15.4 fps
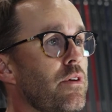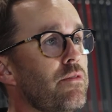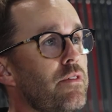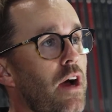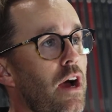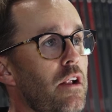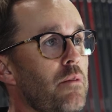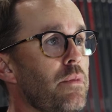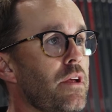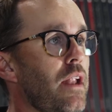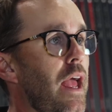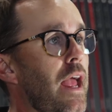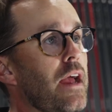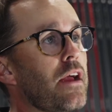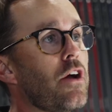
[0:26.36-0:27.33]
we've kind of
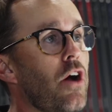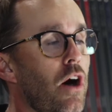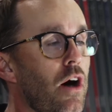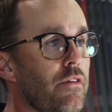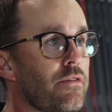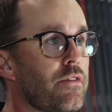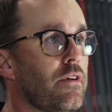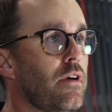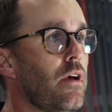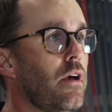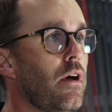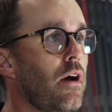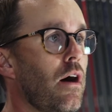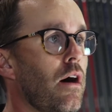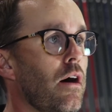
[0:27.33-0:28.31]
been handcuffed.
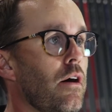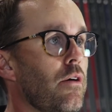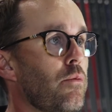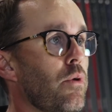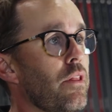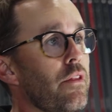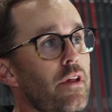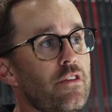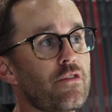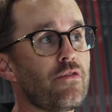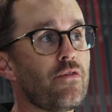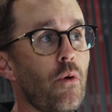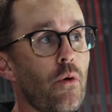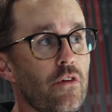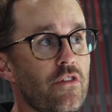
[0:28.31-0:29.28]
Whether that's
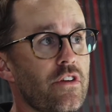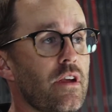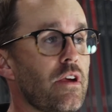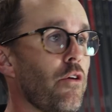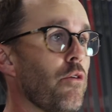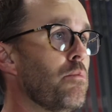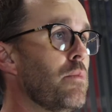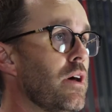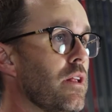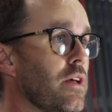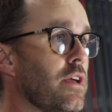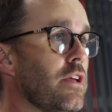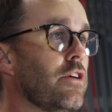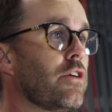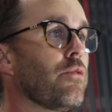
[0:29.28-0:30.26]
forging or
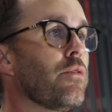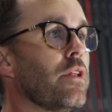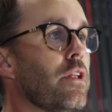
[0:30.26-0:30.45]
milling, you can